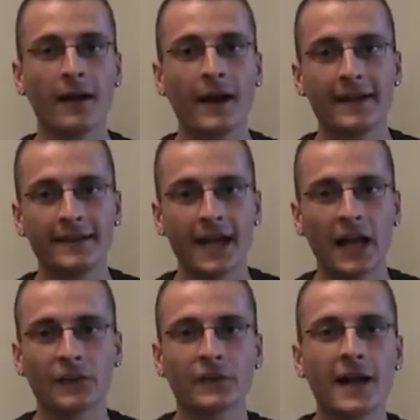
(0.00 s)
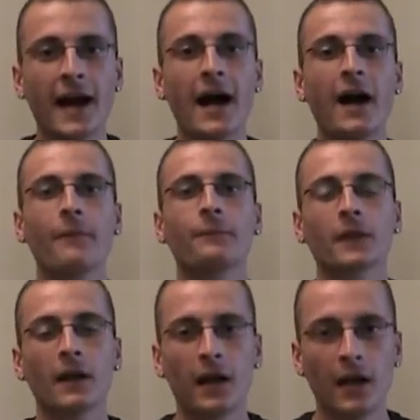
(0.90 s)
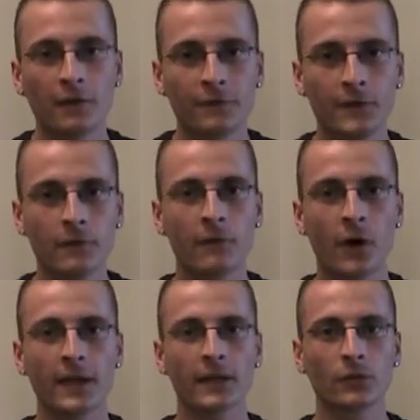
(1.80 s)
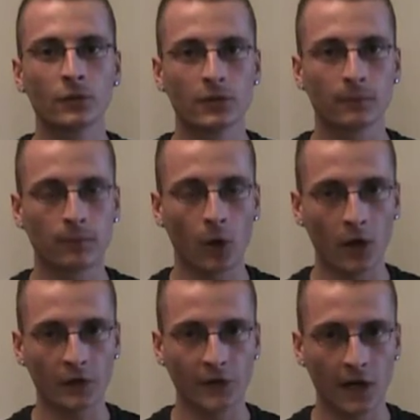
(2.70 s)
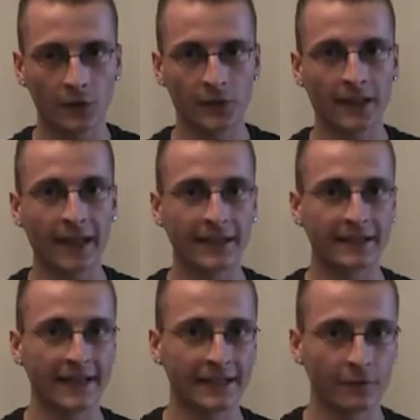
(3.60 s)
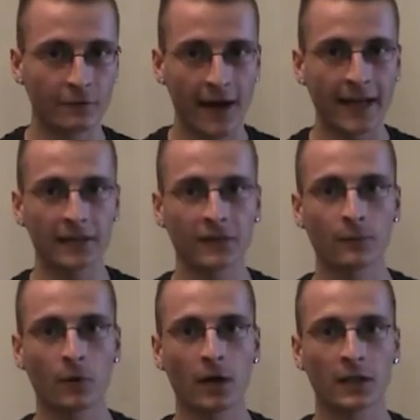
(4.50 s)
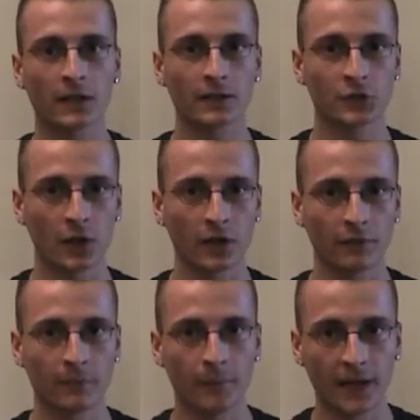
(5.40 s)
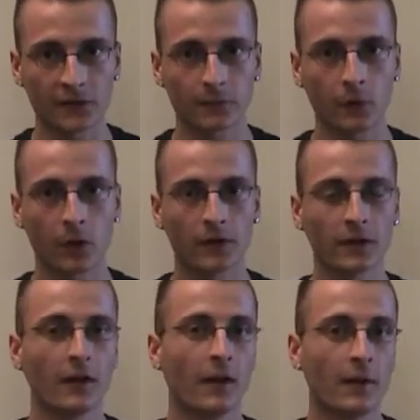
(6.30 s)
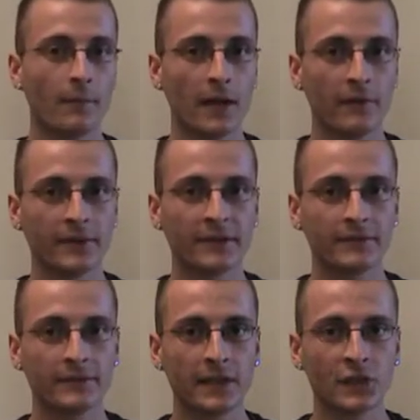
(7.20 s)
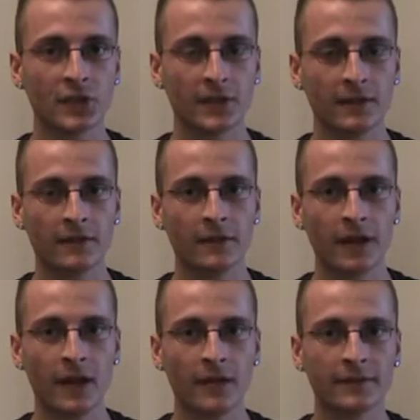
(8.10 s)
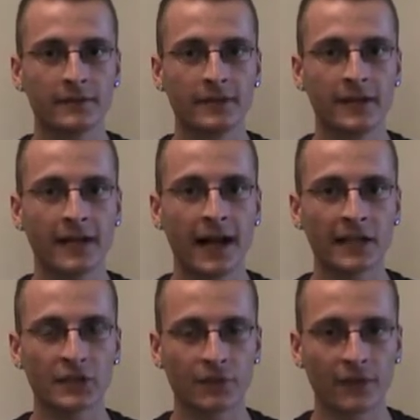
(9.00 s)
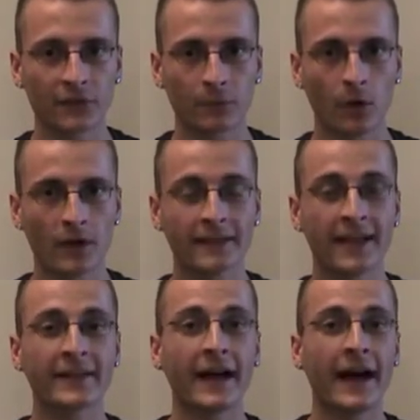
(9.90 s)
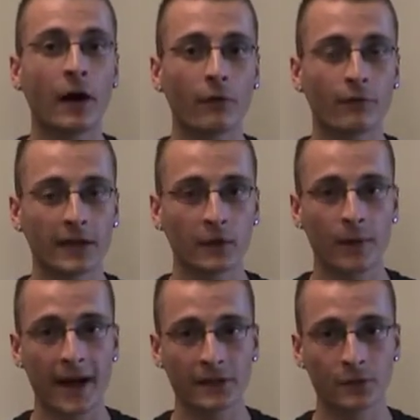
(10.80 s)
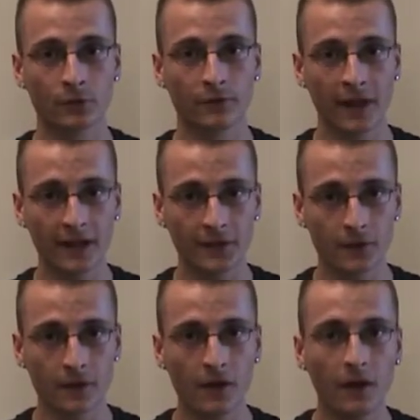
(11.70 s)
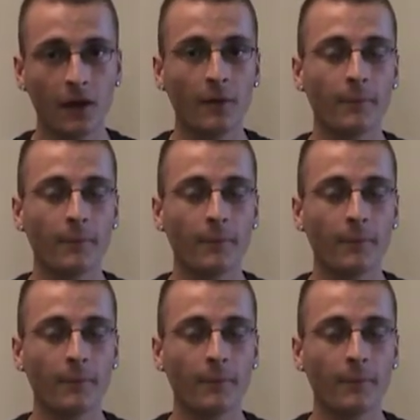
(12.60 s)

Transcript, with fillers: Yes, there are a few very good blogs out there, like Katie Frieding's blog, Jonathan Butt's blog, maybe D G, uh, Didi Alciva's blog, that are offering quite good value.